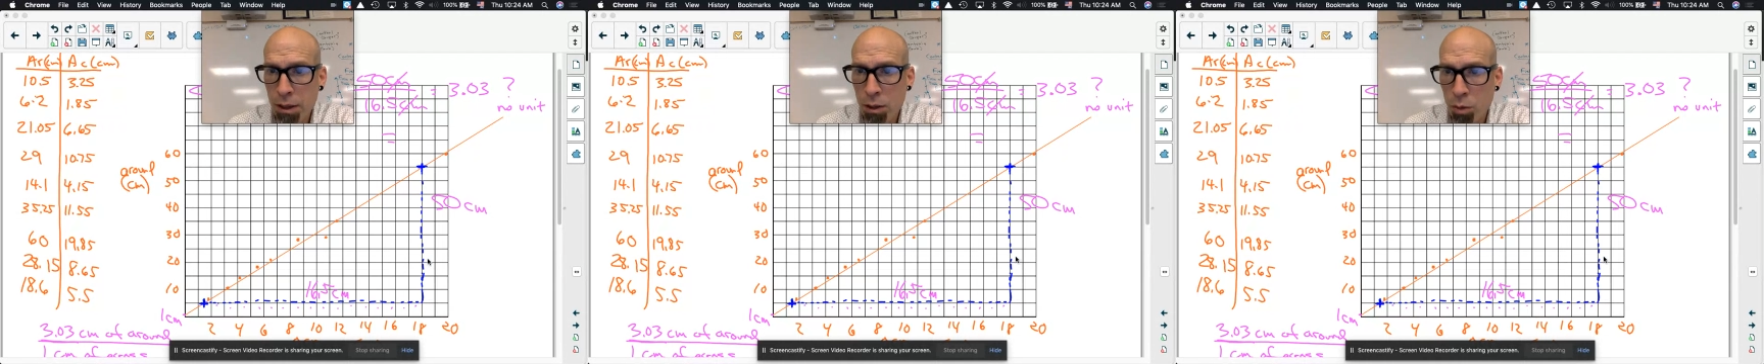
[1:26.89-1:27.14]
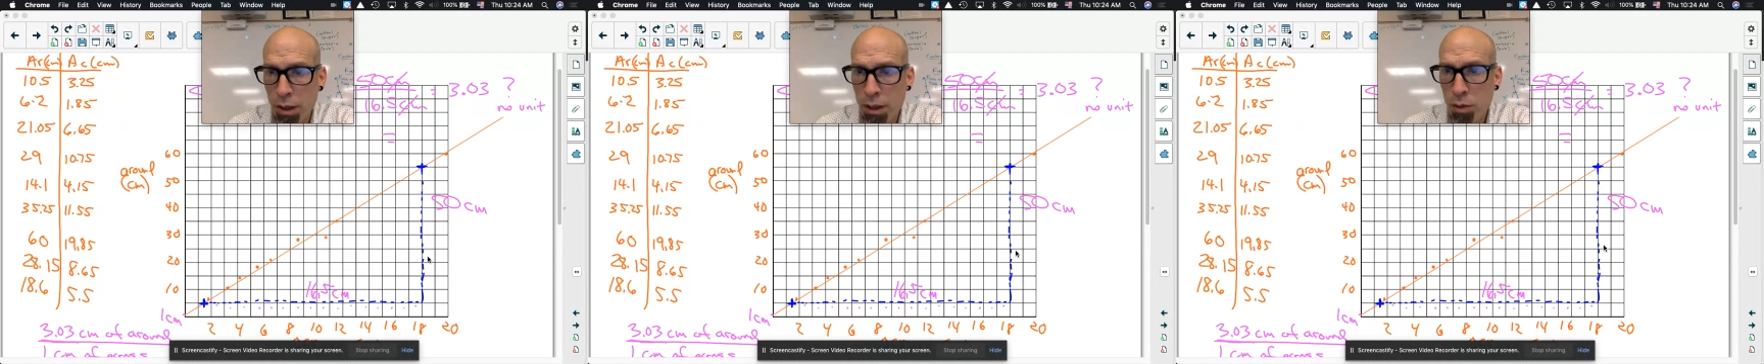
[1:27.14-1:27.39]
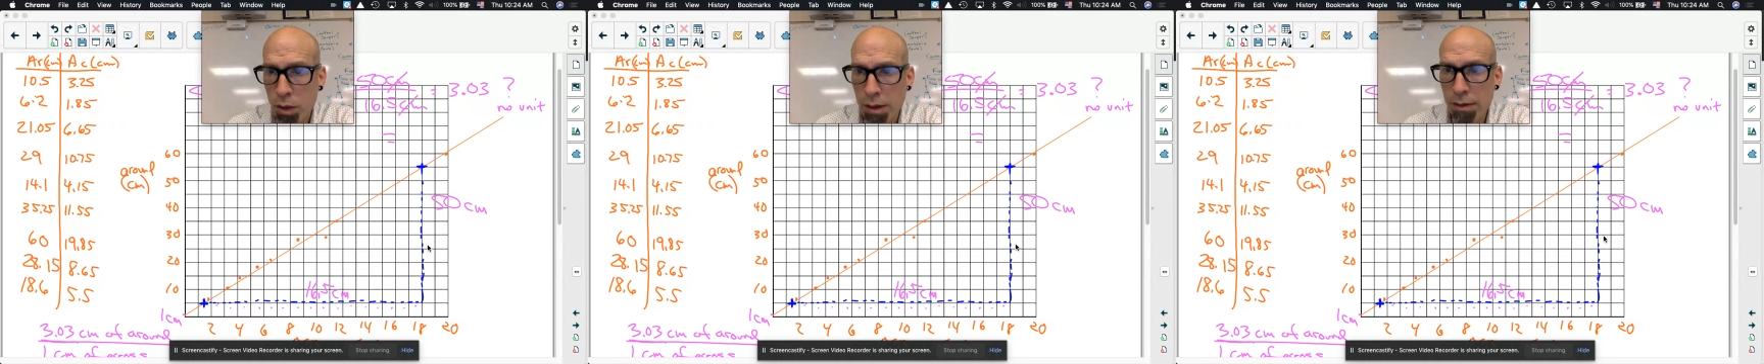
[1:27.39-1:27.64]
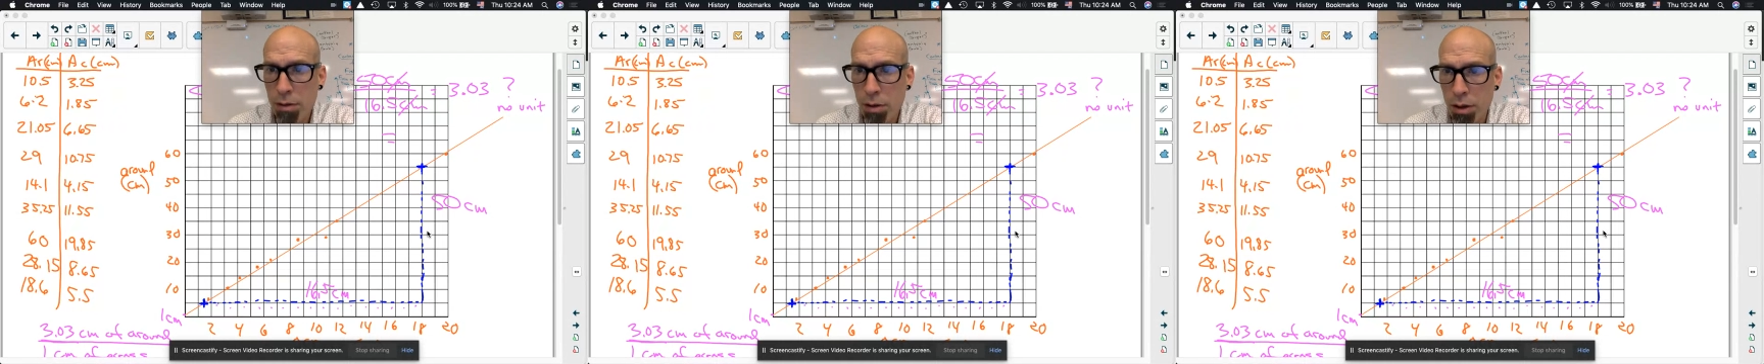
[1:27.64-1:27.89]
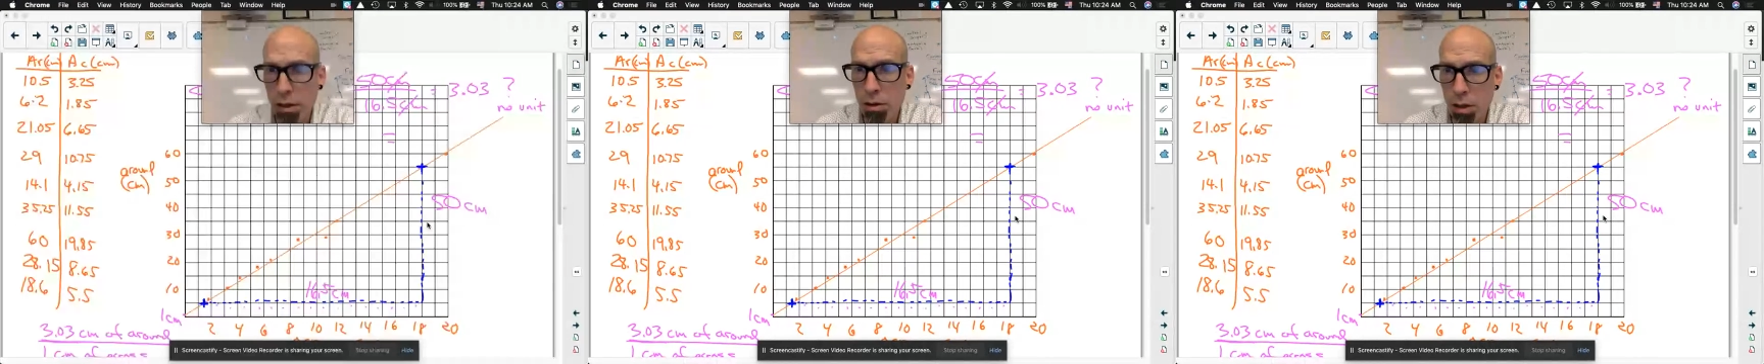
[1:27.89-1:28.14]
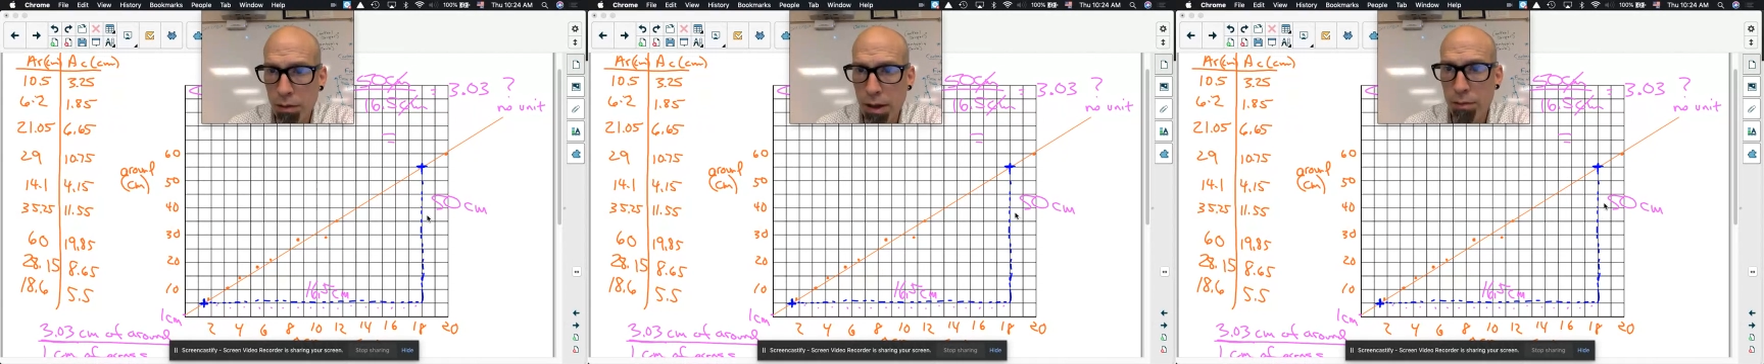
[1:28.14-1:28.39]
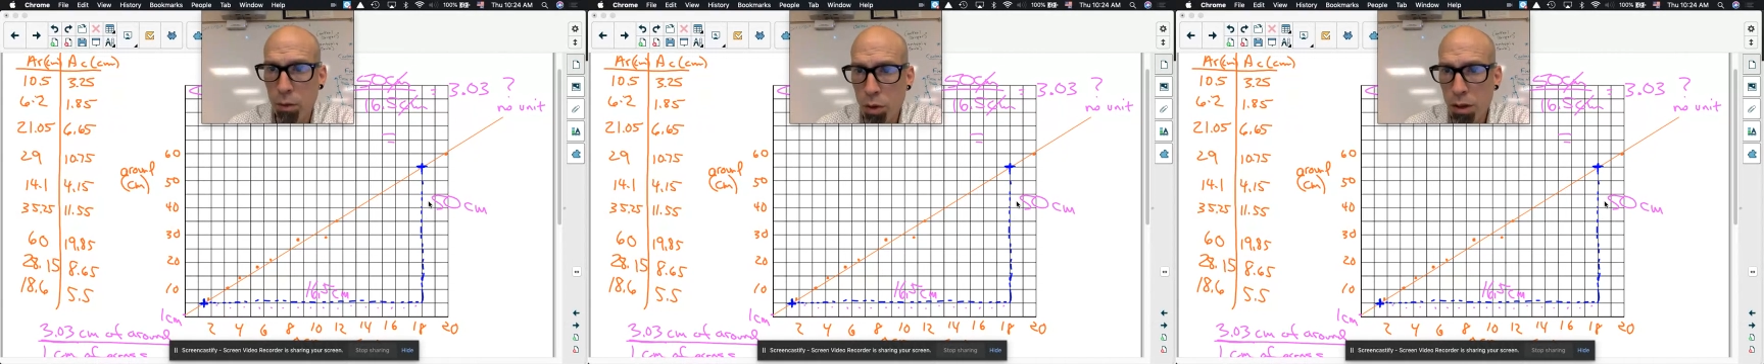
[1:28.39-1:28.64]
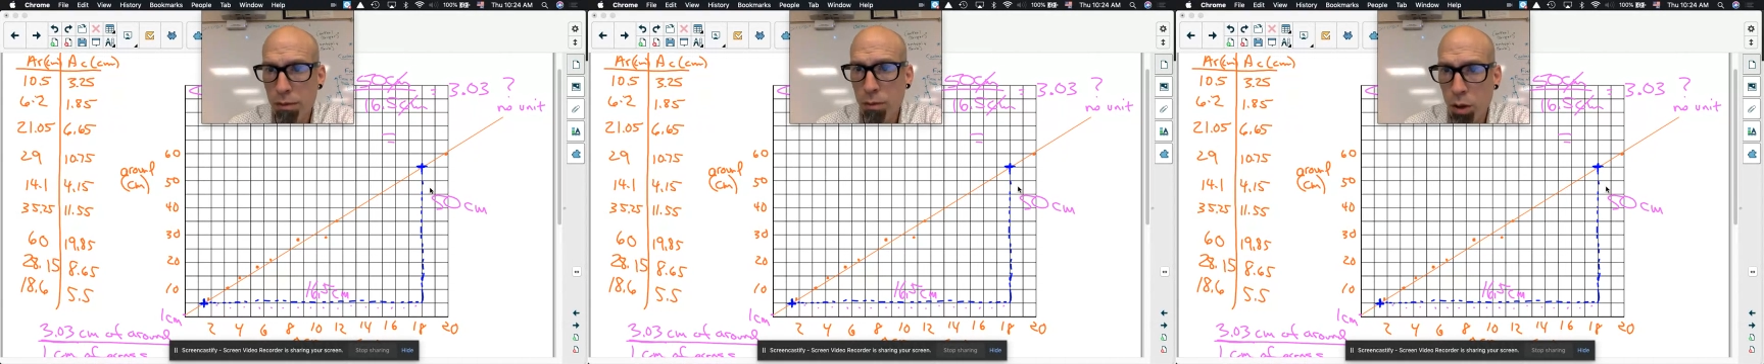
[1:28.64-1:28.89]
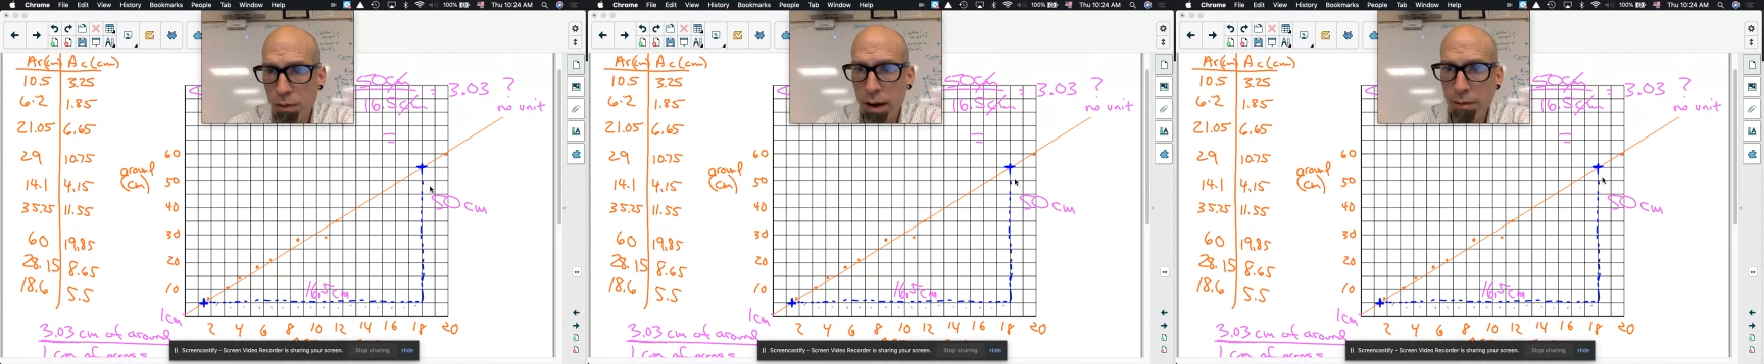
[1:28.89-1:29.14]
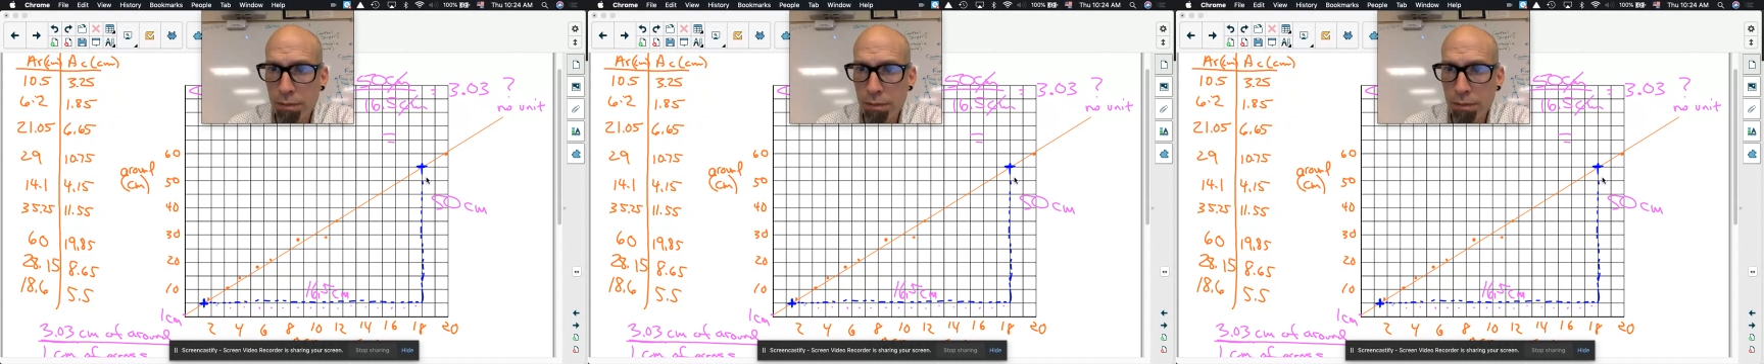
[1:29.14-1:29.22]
20, 25, 30, 35, 40, 45,